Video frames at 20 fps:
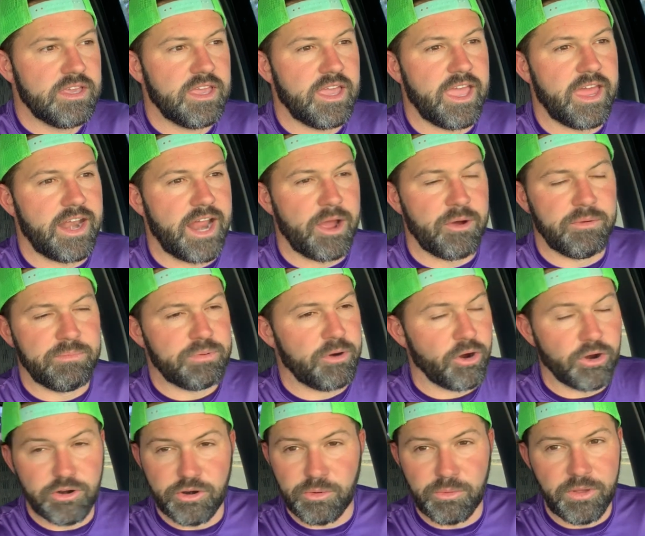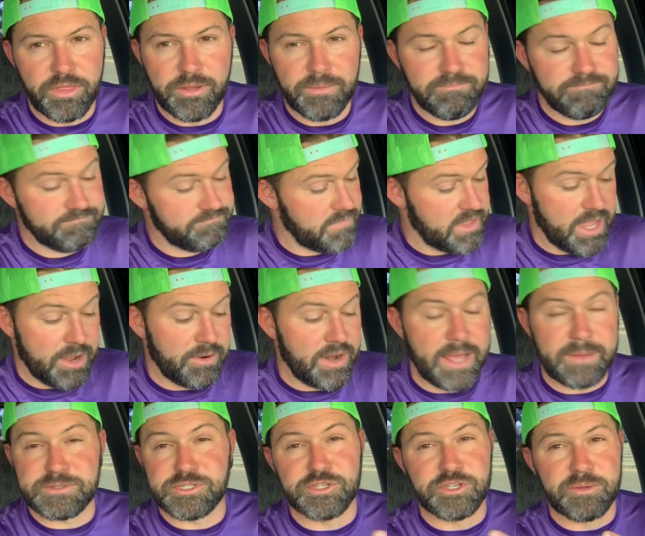and I would partner with them. Like I would
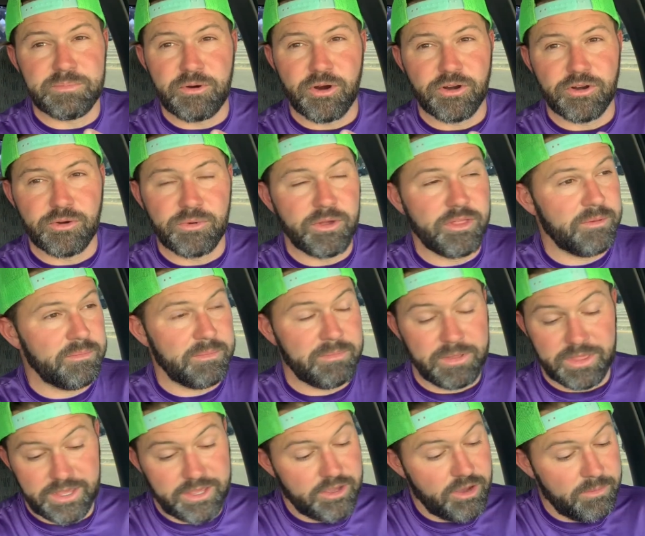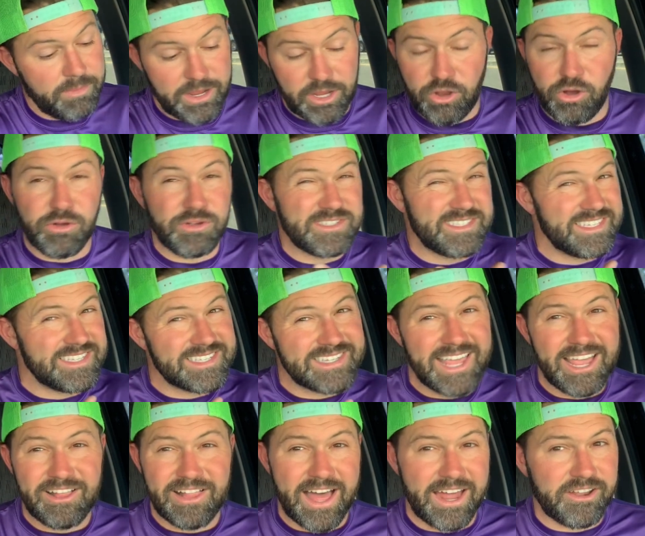absolutely partner with them and be like, yo, my goal is to
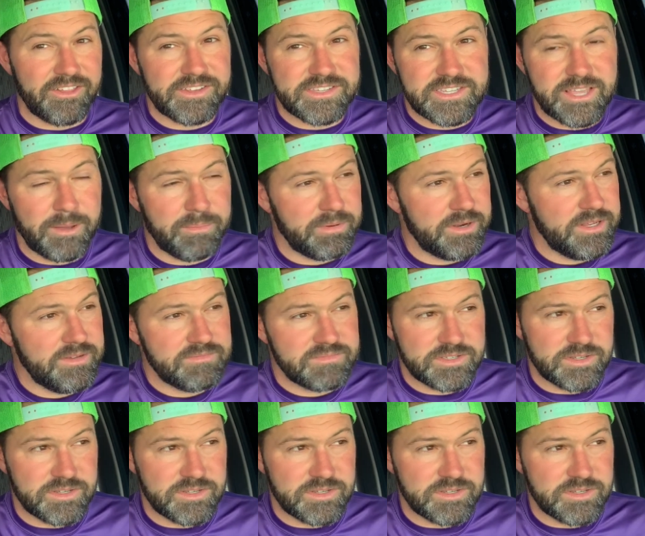scale out of this company.